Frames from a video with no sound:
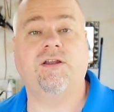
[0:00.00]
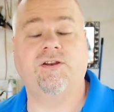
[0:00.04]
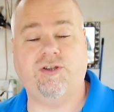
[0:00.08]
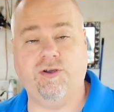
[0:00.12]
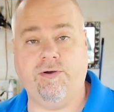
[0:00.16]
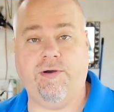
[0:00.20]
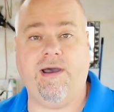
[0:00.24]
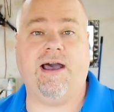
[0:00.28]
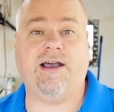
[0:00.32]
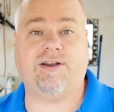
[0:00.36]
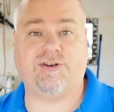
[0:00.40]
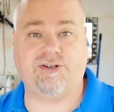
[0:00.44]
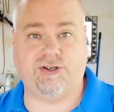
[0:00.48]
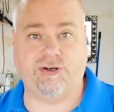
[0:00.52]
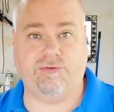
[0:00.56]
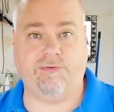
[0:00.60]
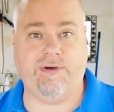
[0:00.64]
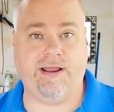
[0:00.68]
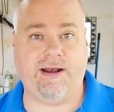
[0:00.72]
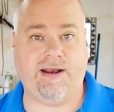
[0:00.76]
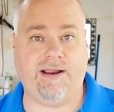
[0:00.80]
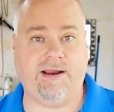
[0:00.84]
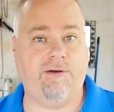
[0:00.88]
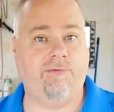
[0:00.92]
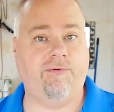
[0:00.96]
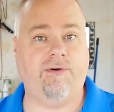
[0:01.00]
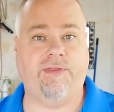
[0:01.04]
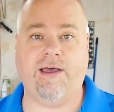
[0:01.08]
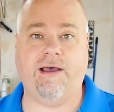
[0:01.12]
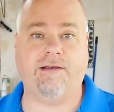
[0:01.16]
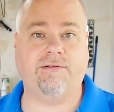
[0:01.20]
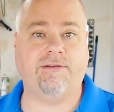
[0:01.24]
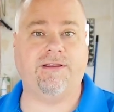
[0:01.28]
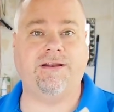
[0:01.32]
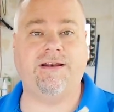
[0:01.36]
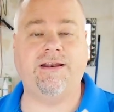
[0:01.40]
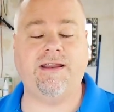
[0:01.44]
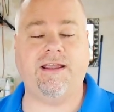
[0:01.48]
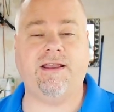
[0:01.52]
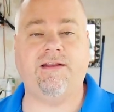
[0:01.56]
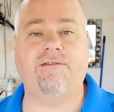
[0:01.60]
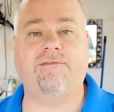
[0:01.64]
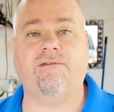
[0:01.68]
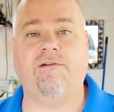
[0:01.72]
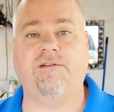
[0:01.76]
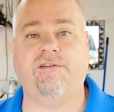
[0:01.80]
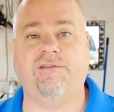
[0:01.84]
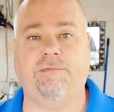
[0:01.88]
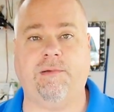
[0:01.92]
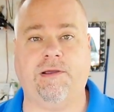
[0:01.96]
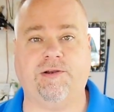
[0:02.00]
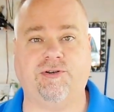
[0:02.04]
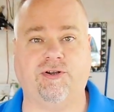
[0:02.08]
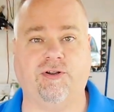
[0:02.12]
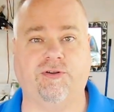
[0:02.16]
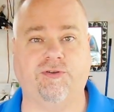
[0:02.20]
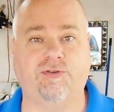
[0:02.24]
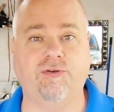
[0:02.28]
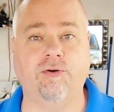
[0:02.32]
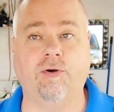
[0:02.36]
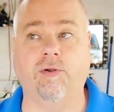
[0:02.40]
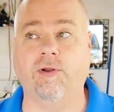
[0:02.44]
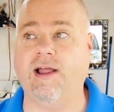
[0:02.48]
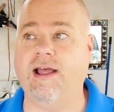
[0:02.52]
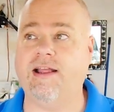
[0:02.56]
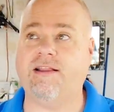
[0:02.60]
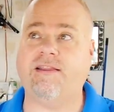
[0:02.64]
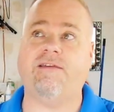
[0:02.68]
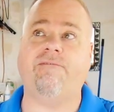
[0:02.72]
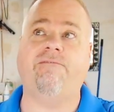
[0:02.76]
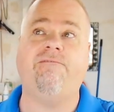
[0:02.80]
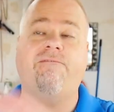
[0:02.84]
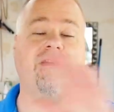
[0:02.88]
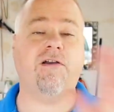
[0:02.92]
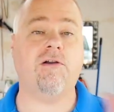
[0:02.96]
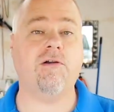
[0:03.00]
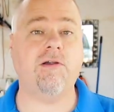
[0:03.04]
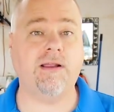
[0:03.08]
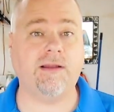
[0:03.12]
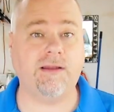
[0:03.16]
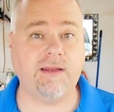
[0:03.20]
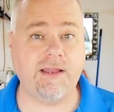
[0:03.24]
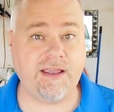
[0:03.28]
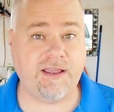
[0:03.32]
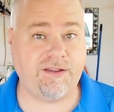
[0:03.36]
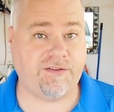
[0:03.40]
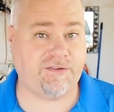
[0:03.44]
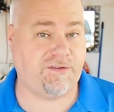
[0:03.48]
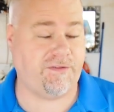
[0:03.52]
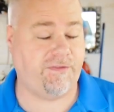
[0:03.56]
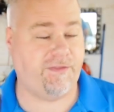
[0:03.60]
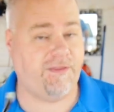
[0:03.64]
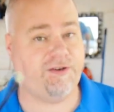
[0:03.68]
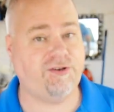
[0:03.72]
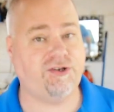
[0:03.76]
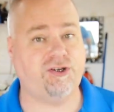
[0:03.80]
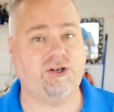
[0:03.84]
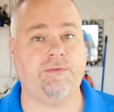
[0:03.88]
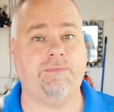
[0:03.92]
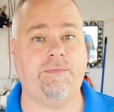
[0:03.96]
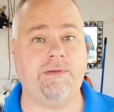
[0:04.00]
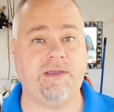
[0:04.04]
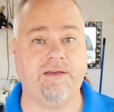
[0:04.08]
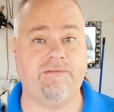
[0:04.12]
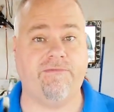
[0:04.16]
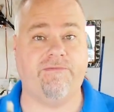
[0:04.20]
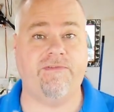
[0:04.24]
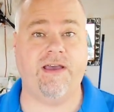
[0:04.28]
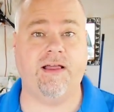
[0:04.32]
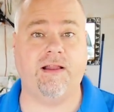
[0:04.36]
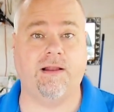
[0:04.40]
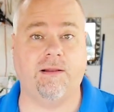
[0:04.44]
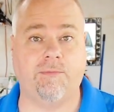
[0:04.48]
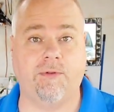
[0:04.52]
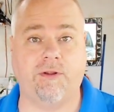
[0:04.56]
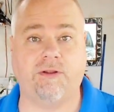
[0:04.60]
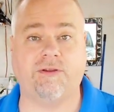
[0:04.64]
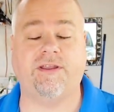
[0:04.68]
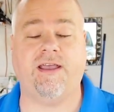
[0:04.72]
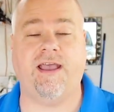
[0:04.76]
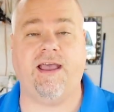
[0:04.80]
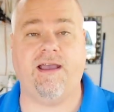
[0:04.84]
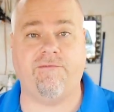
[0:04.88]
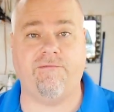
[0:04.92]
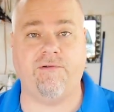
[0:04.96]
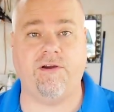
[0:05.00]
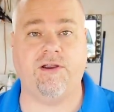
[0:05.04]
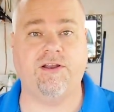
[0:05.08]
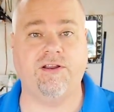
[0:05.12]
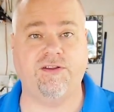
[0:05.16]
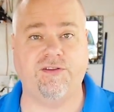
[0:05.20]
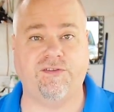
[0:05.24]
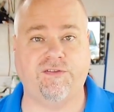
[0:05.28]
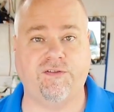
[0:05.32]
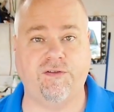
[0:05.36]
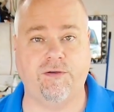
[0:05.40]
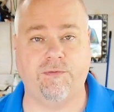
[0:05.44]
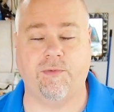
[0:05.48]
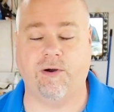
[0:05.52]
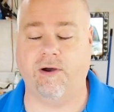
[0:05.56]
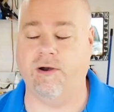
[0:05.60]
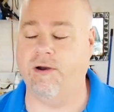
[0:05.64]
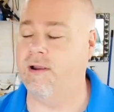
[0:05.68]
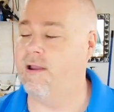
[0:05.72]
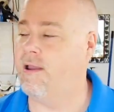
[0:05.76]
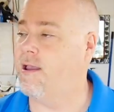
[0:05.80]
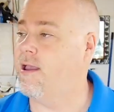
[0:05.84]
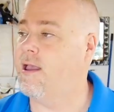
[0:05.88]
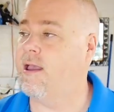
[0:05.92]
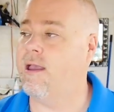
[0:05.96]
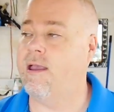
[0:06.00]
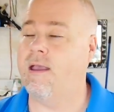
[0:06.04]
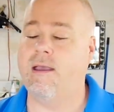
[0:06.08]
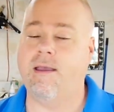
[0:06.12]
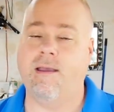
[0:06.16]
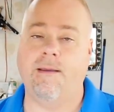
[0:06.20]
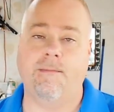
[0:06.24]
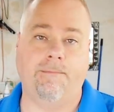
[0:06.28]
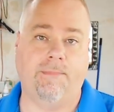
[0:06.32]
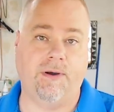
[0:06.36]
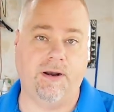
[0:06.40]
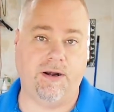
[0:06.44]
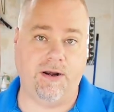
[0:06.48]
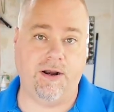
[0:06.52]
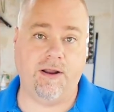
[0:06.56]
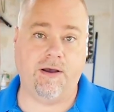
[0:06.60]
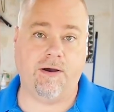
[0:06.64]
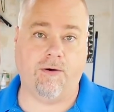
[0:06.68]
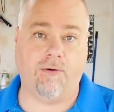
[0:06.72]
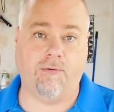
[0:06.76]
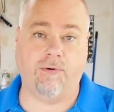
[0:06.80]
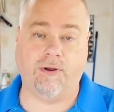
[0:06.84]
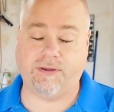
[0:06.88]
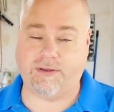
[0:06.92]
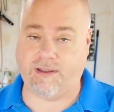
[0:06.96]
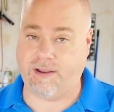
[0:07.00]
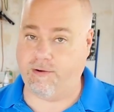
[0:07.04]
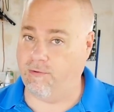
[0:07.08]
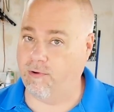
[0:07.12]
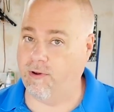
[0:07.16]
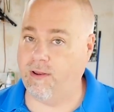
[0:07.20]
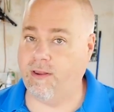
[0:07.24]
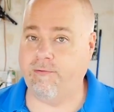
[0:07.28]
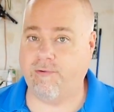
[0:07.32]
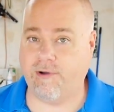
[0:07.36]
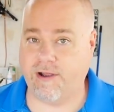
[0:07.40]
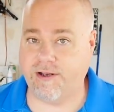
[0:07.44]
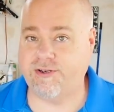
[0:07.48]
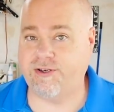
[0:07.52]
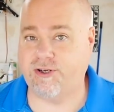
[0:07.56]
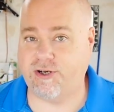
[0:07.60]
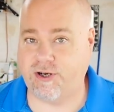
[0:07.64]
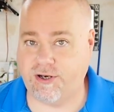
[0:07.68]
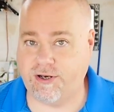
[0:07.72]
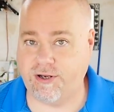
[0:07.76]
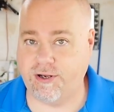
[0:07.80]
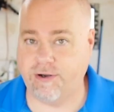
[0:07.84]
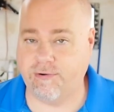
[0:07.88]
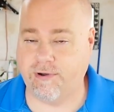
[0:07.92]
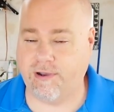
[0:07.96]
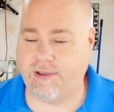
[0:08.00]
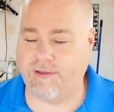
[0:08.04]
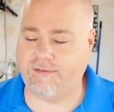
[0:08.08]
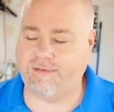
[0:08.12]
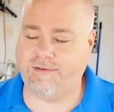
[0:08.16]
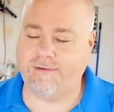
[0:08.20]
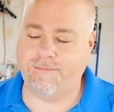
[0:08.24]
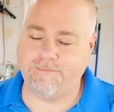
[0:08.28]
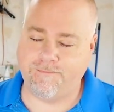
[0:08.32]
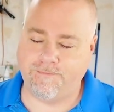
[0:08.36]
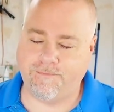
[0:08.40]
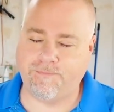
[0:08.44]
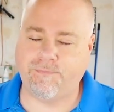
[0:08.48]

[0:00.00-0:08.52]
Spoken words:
to actuate it without the need for a special tool. At the very least, this should be available to every consumer. But no, what they really want you to do is